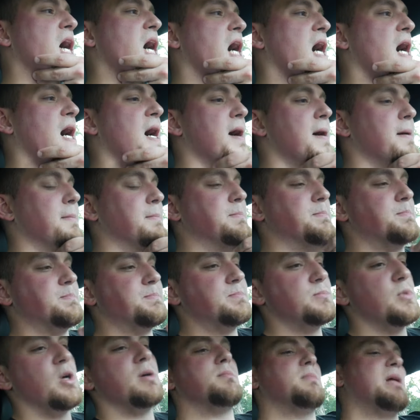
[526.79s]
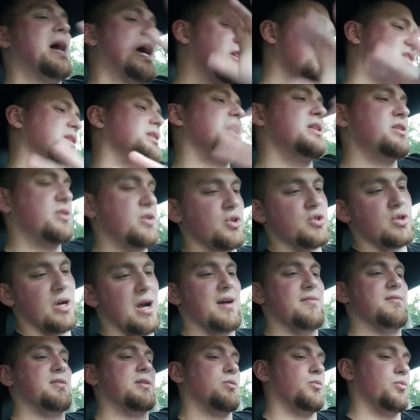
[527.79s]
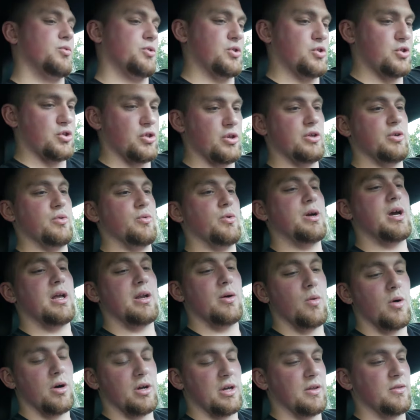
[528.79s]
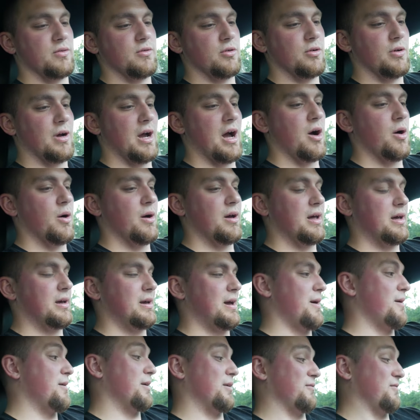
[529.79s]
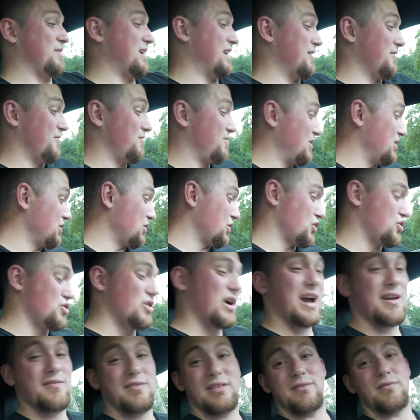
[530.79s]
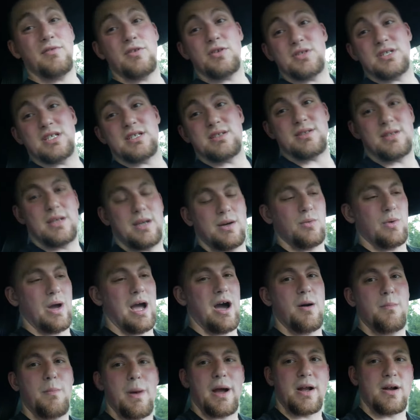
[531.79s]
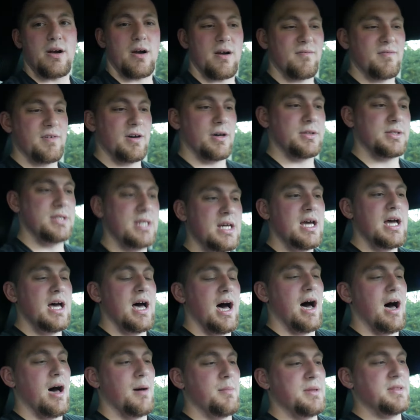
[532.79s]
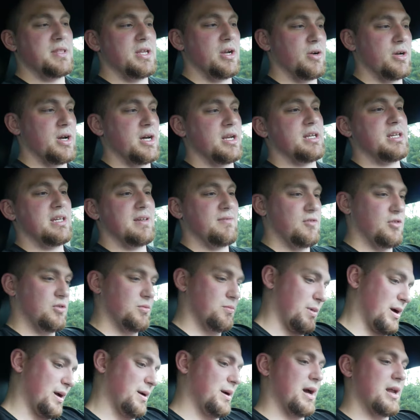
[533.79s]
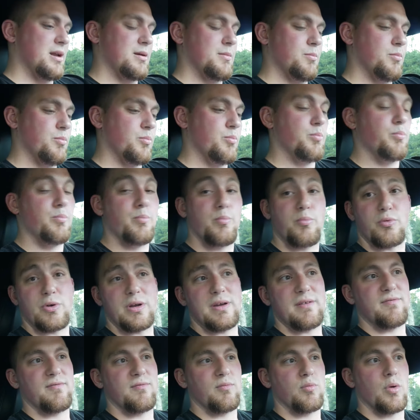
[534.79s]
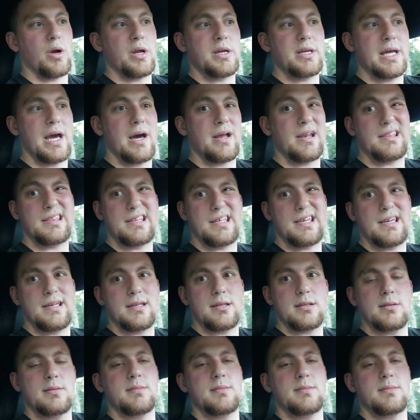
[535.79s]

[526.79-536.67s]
well, actually, let's go drive it. We'll show you, we'll kind of walk you through how it kind of feels driving versus how my car felt, and then I'll kind of give you my kind of brief rundown at the end.